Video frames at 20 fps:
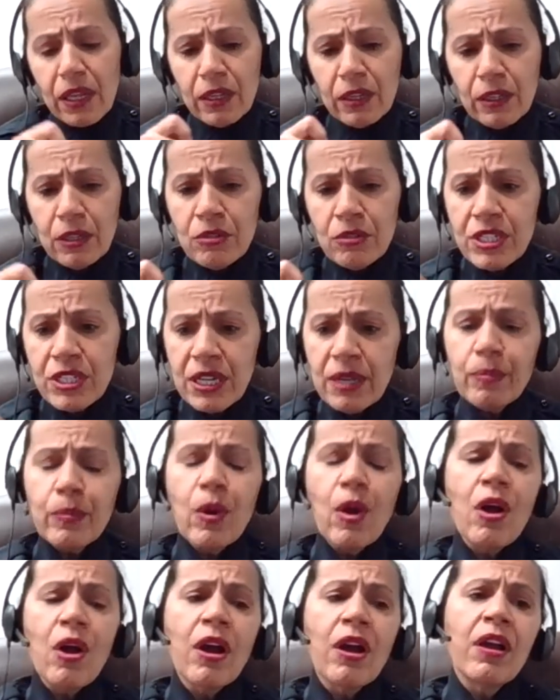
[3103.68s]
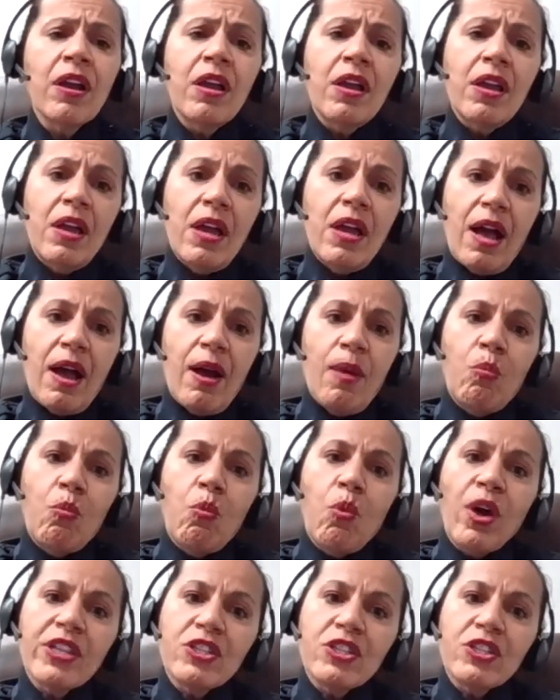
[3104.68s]
Lou Ditmar,
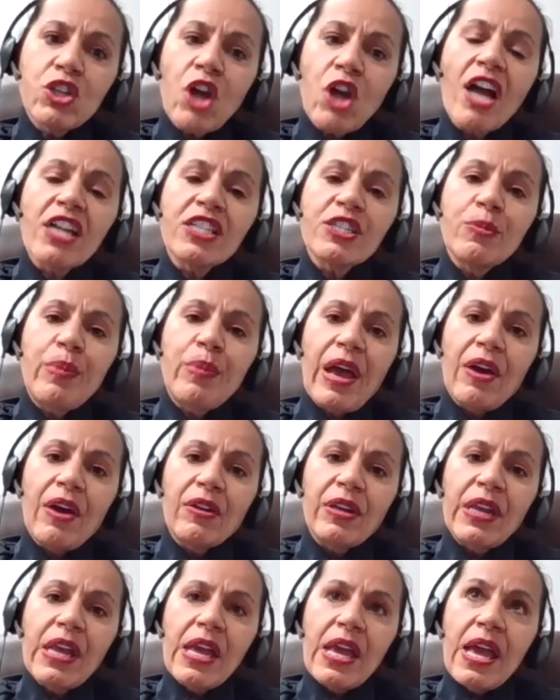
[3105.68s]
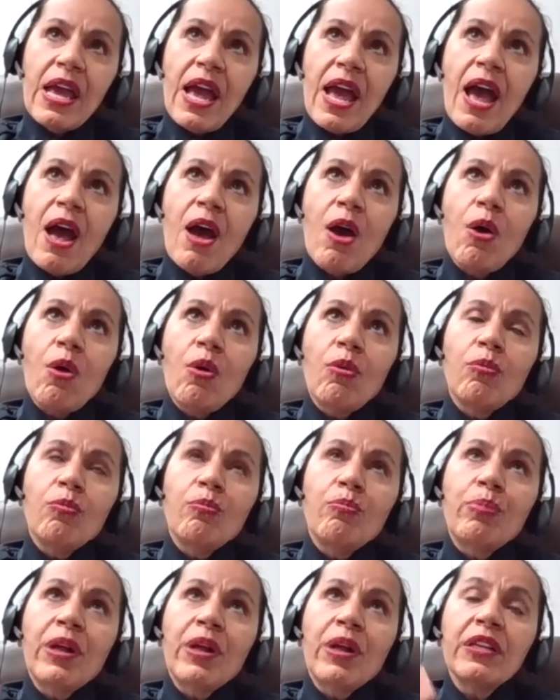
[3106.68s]
once talked about how
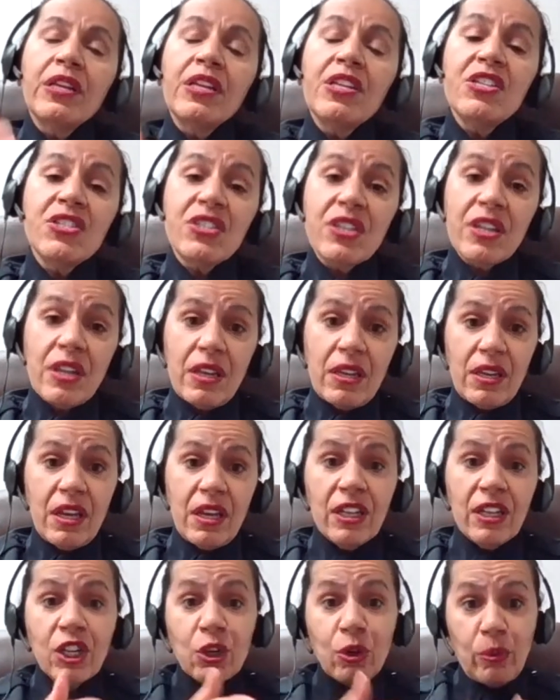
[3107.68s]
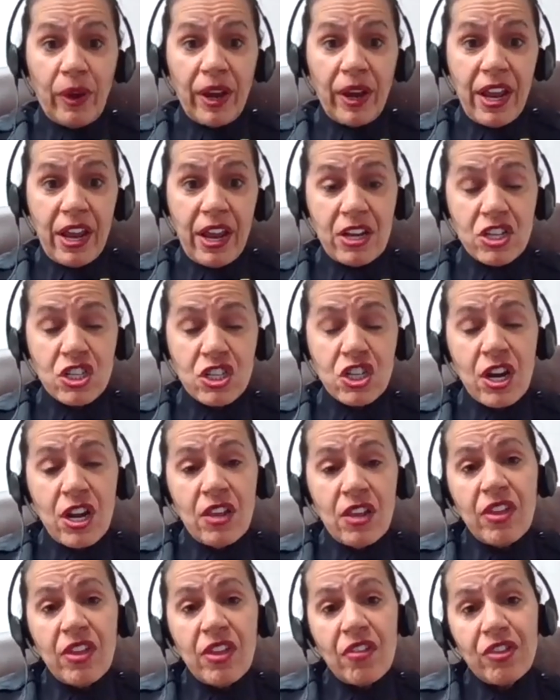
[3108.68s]
policing in LaGrange,
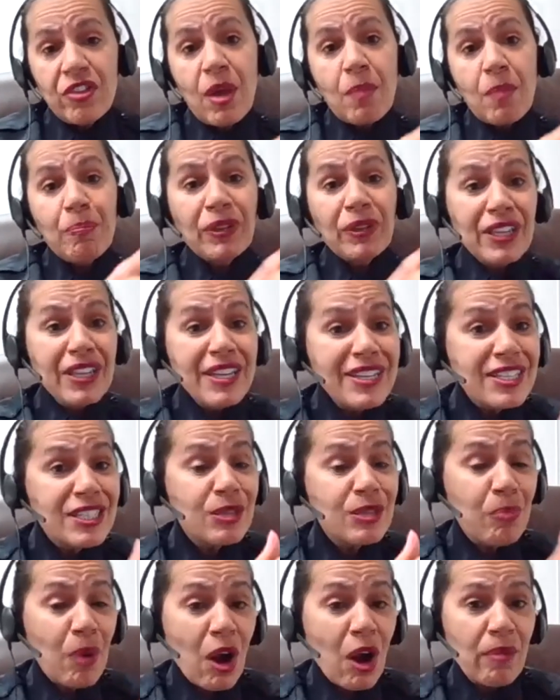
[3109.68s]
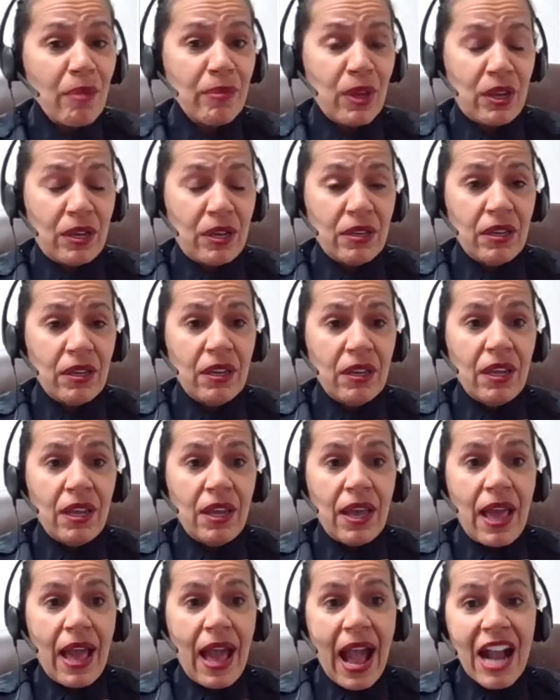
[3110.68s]
that the police department
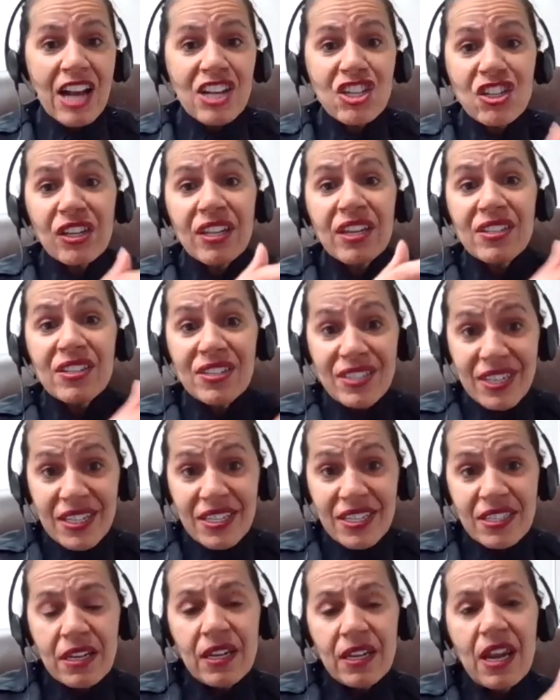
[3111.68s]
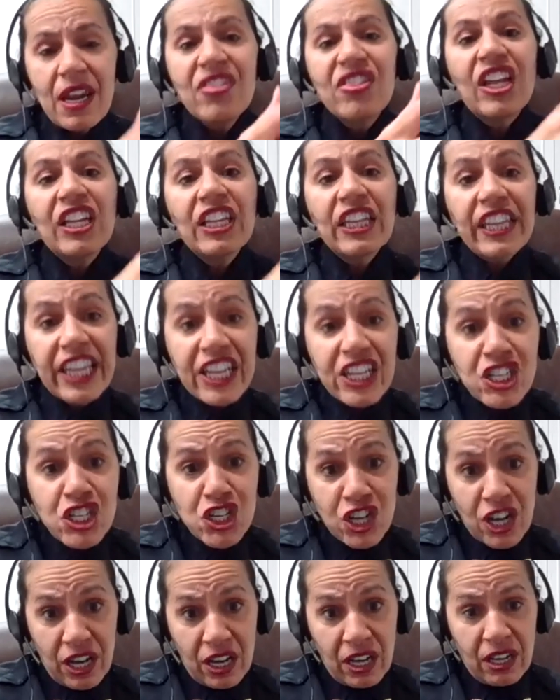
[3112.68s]
actually assisted in the
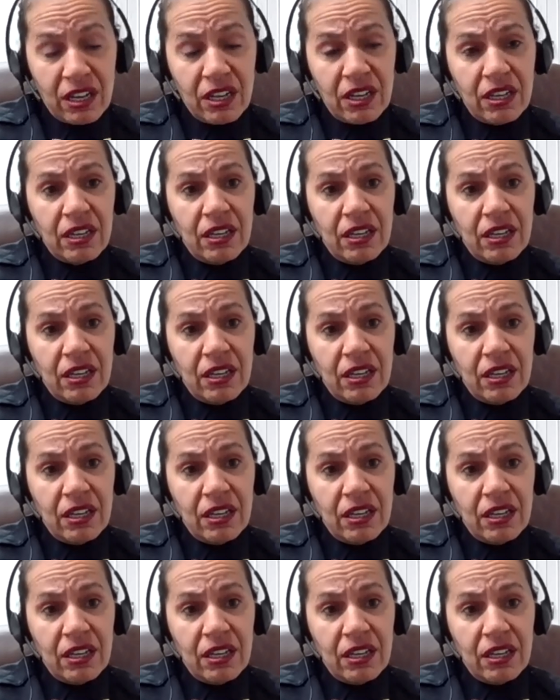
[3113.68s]
lynching